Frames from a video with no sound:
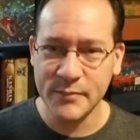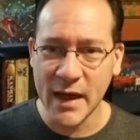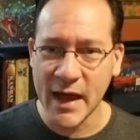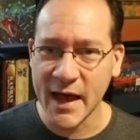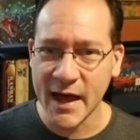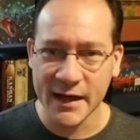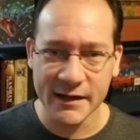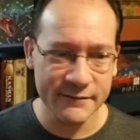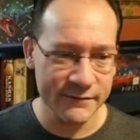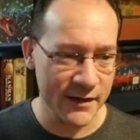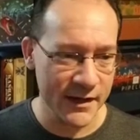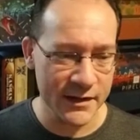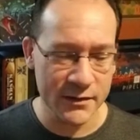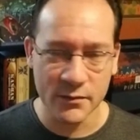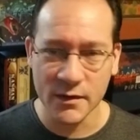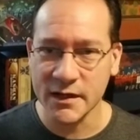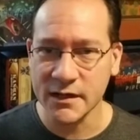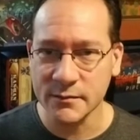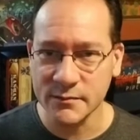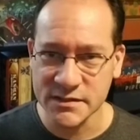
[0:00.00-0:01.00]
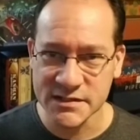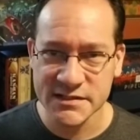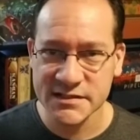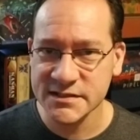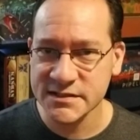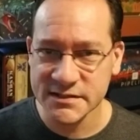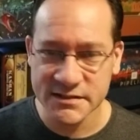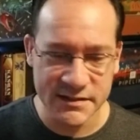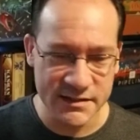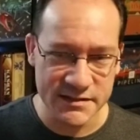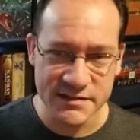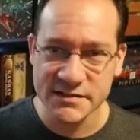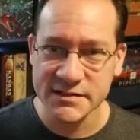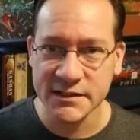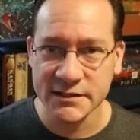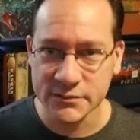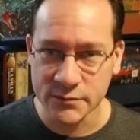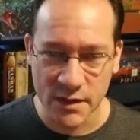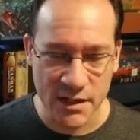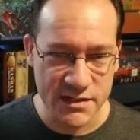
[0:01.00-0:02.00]
bad, if I had to rank them in the
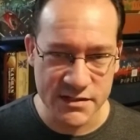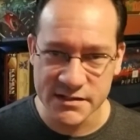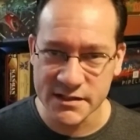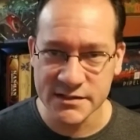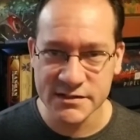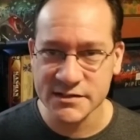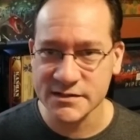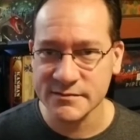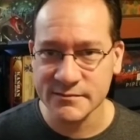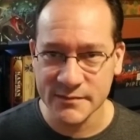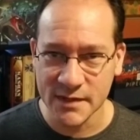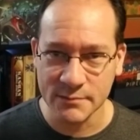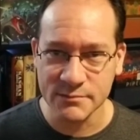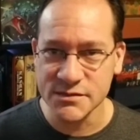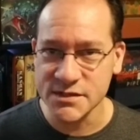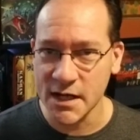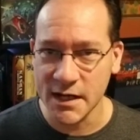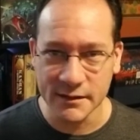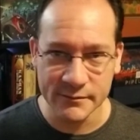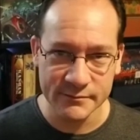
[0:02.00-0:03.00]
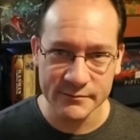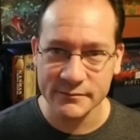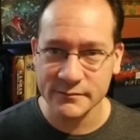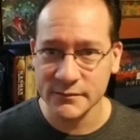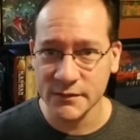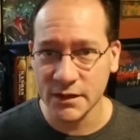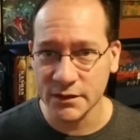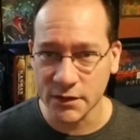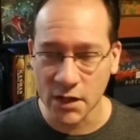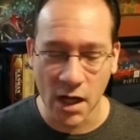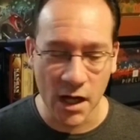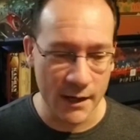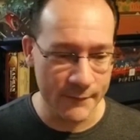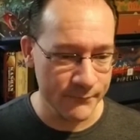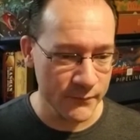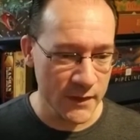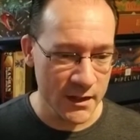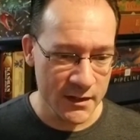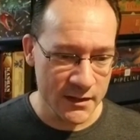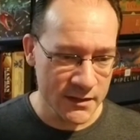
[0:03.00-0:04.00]
6 range, I'm done. They're
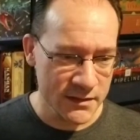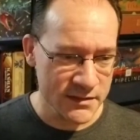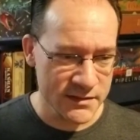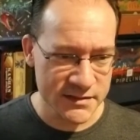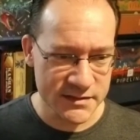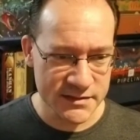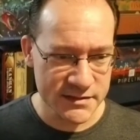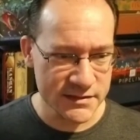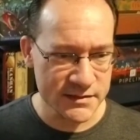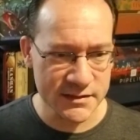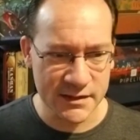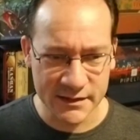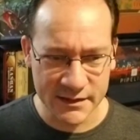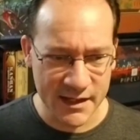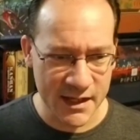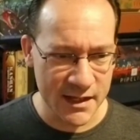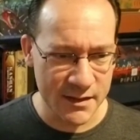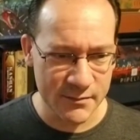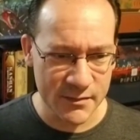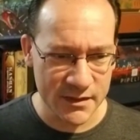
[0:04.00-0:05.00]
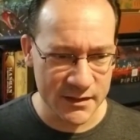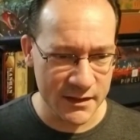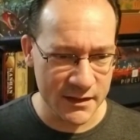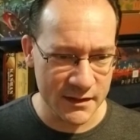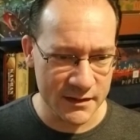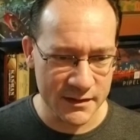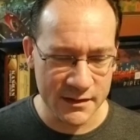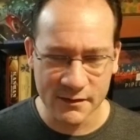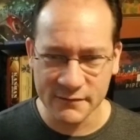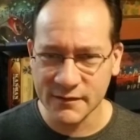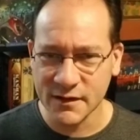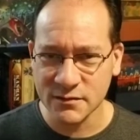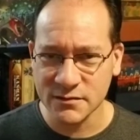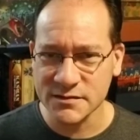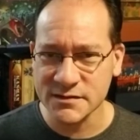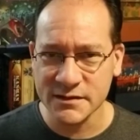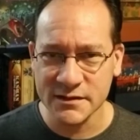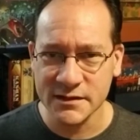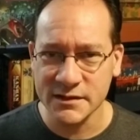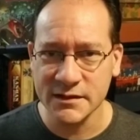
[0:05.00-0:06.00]
gone. A game in the, you know, if I
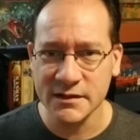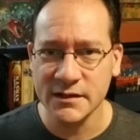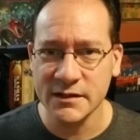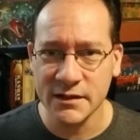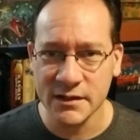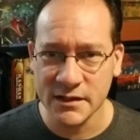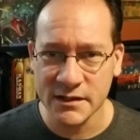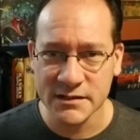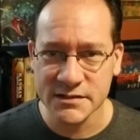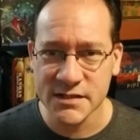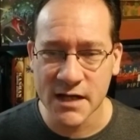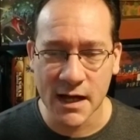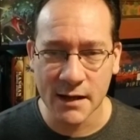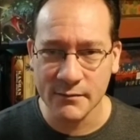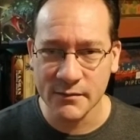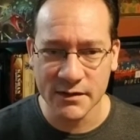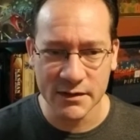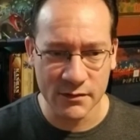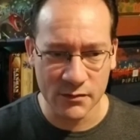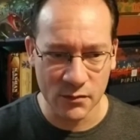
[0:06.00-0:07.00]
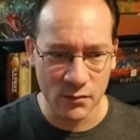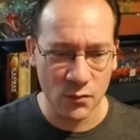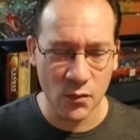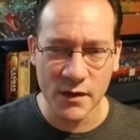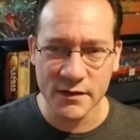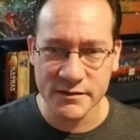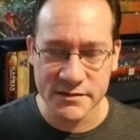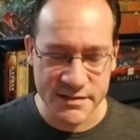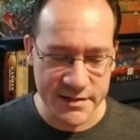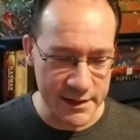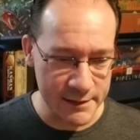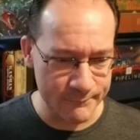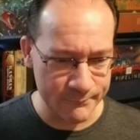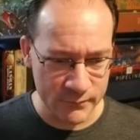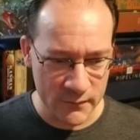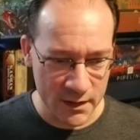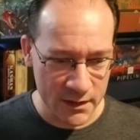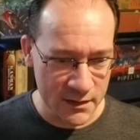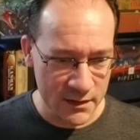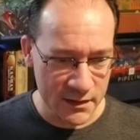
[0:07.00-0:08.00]
was in a top, you know, 1 to 10,
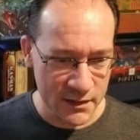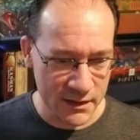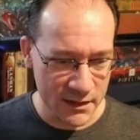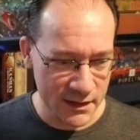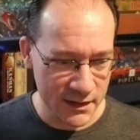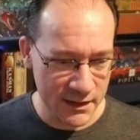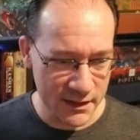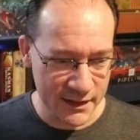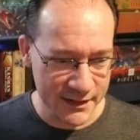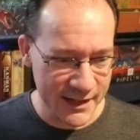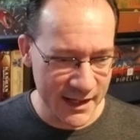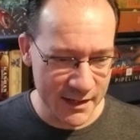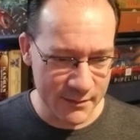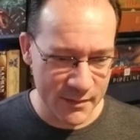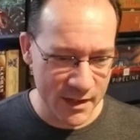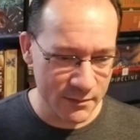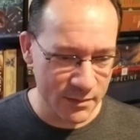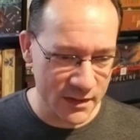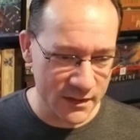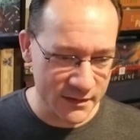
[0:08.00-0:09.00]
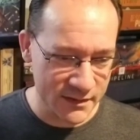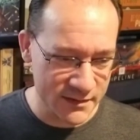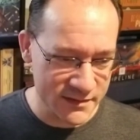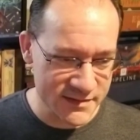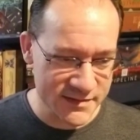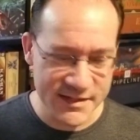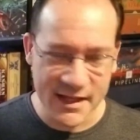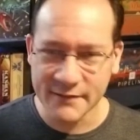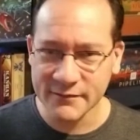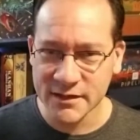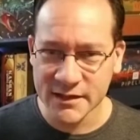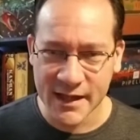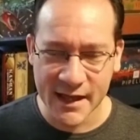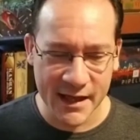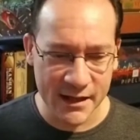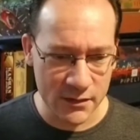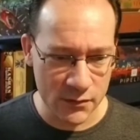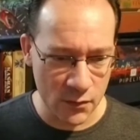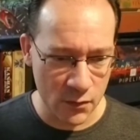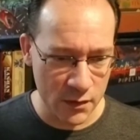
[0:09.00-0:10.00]
a game maybe in the 7
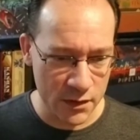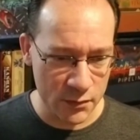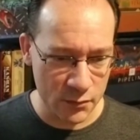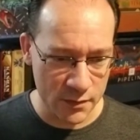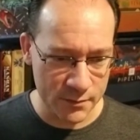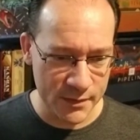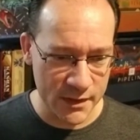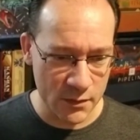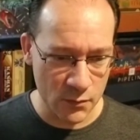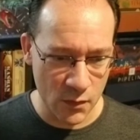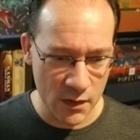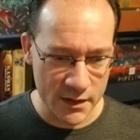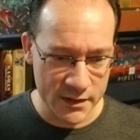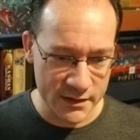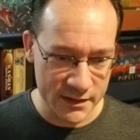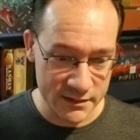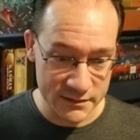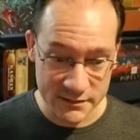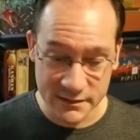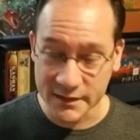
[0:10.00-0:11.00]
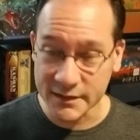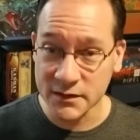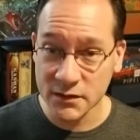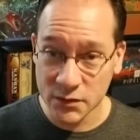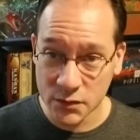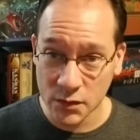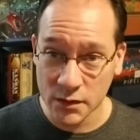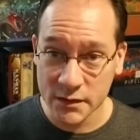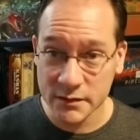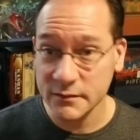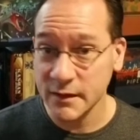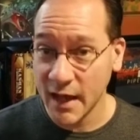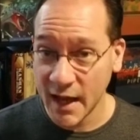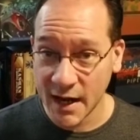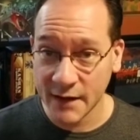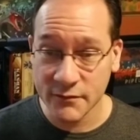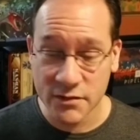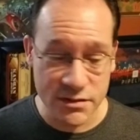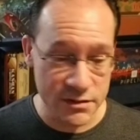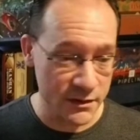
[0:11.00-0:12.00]
category would be one that's like good,
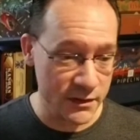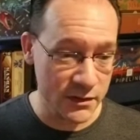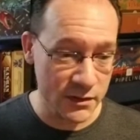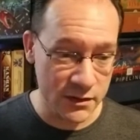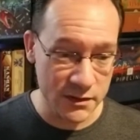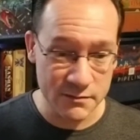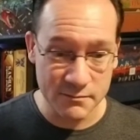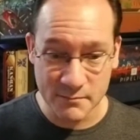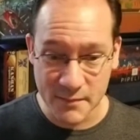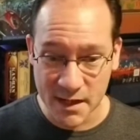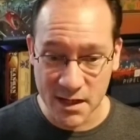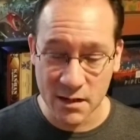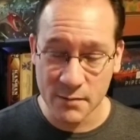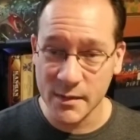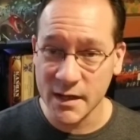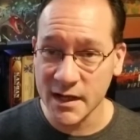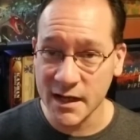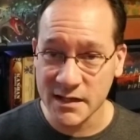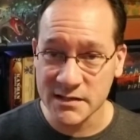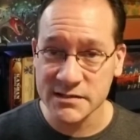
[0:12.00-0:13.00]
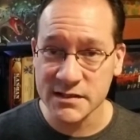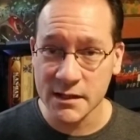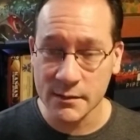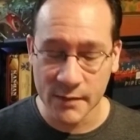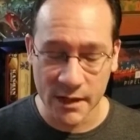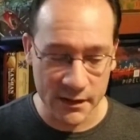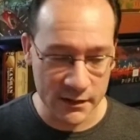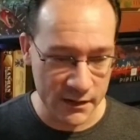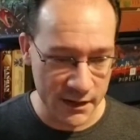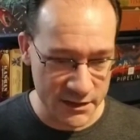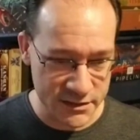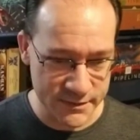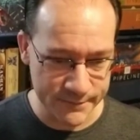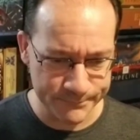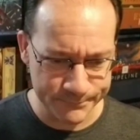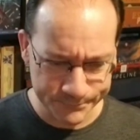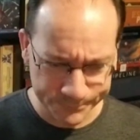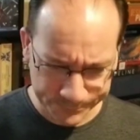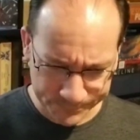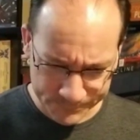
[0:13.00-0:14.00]
averagely good, may or may not stay in my
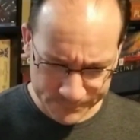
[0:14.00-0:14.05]
collection.